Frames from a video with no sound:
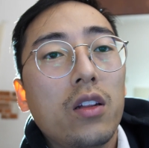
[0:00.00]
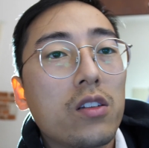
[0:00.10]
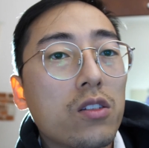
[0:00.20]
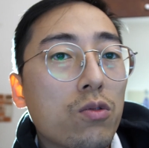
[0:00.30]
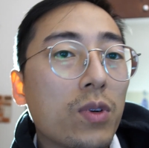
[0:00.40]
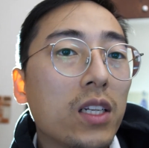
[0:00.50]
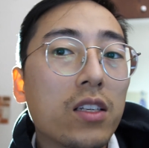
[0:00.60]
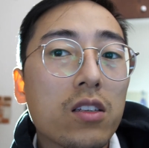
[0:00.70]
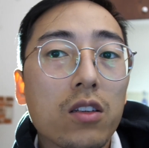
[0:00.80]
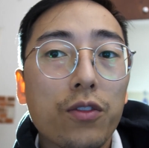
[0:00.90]
These three
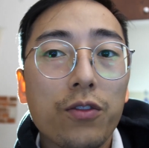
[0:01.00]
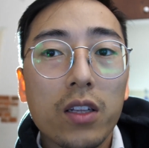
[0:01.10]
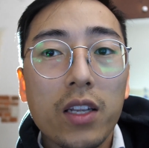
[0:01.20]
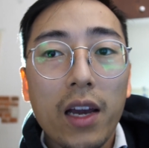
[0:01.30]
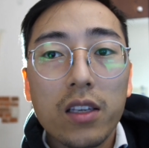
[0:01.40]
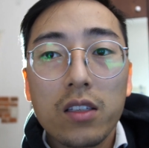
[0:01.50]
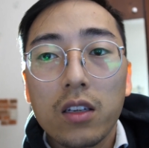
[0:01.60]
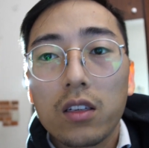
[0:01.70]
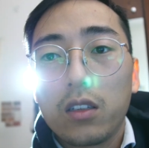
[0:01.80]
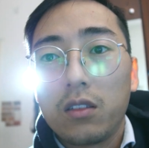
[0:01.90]
lenses are
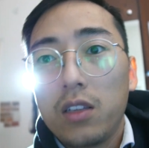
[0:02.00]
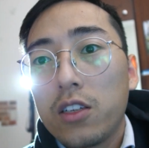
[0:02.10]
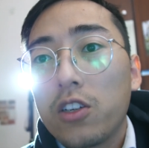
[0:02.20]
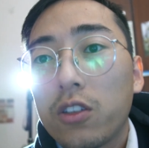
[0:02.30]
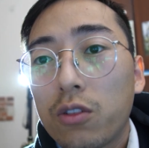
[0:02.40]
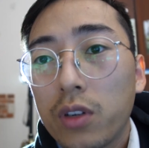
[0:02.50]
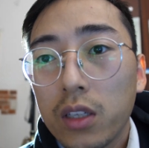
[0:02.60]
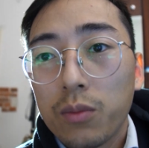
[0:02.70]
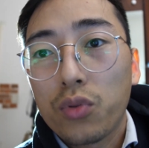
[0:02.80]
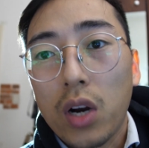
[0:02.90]
fantastic, legendary
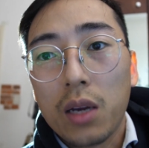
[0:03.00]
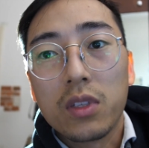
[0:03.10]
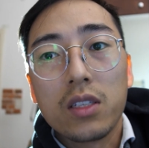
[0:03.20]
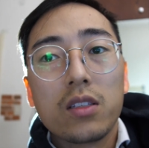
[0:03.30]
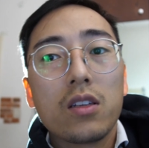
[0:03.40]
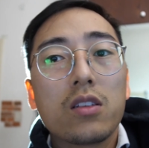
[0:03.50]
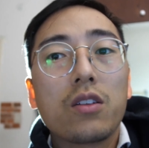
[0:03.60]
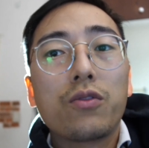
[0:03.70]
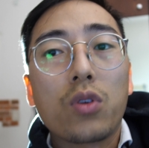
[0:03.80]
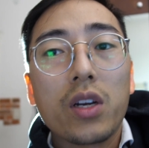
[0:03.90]
prime lenses
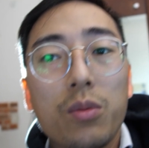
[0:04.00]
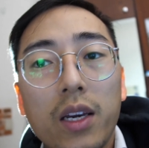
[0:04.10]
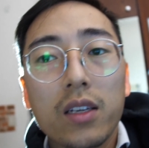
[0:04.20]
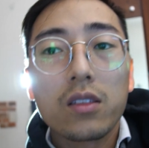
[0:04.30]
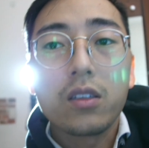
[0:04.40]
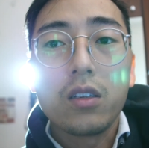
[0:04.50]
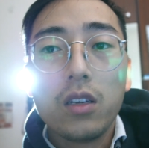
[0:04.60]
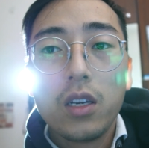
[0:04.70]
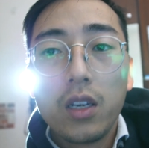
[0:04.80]
for APS-C,